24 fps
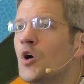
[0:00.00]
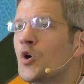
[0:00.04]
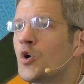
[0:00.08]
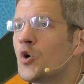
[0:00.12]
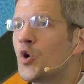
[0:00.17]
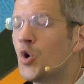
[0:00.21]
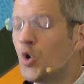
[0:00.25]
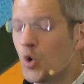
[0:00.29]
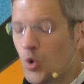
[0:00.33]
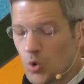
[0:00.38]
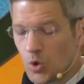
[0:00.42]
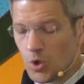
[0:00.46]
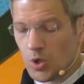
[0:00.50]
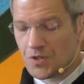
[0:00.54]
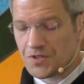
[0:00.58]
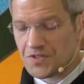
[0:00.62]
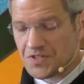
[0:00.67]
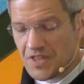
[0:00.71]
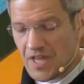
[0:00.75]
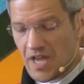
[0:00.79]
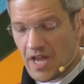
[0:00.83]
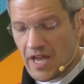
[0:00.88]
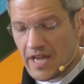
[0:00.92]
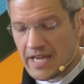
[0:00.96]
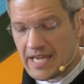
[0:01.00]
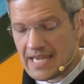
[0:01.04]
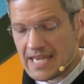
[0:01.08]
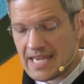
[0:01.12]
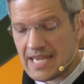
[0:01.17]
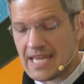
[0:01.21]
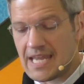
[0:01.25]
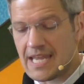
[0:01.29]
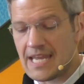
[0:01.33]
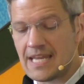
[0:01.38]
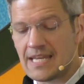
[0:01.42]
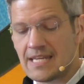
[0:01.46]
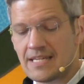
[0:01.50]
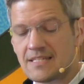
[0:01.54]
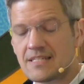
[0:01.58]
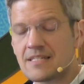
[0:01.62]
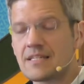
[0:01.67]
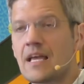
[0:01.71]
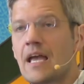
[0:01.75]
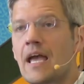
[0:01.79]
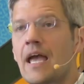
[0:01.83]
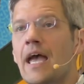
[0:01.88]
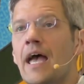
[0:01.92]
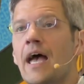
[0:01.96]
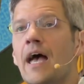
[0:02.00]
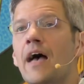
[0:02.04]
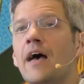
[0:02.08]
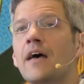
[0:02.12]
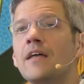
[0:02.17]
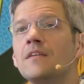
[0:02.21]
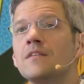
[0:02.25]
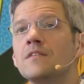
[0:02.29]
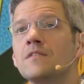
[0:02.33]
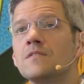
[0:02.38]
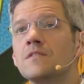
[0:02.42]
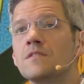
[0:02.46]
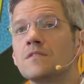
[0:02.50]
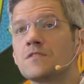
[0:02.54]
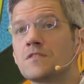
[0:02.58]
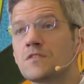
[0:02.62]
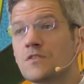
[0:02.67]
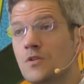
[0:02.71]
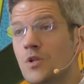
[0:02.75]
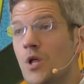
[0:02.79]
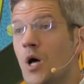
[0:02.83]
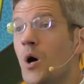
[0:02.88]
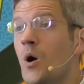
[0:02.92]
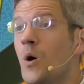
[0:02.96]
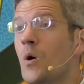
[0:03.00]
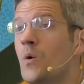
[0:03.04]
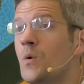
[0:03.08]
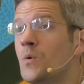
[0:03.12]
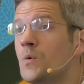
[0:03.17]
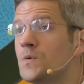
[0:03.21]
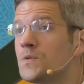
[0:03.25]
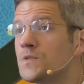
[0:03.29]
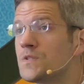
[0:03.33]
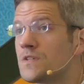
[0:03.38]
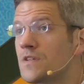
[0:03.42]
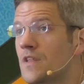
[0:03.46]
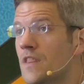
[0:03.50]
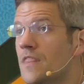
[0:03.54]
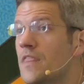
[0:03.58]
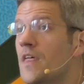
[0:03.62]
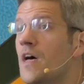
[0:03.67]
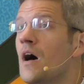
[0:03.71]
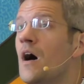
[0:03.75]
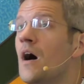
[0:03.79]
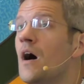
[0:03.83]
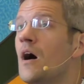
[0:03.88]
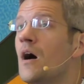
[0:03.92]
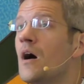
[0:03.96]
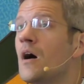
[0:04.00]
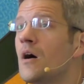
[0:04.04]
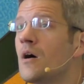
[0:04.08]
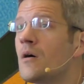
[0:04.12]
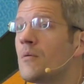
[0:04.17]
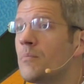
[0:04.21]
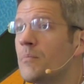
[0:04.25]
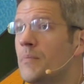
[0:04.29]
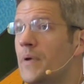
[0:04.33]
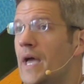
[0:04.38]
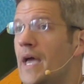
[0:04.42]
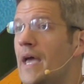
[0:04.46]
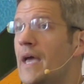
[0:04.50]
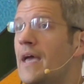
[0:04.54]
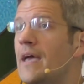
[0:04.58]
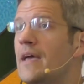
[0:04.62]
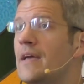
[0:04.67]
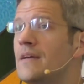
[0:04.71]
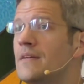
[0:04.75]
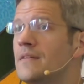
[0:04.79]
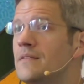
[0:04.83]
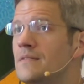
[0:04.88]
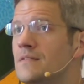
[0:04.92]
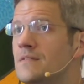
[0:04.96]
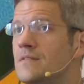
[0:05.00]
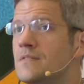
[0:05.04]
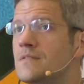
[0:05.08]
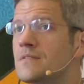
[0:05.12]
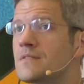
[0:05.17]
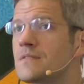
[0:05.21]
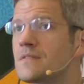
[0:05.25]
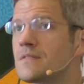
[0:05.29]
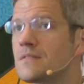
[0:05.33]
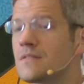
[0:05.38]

cools the heat and slows the pace.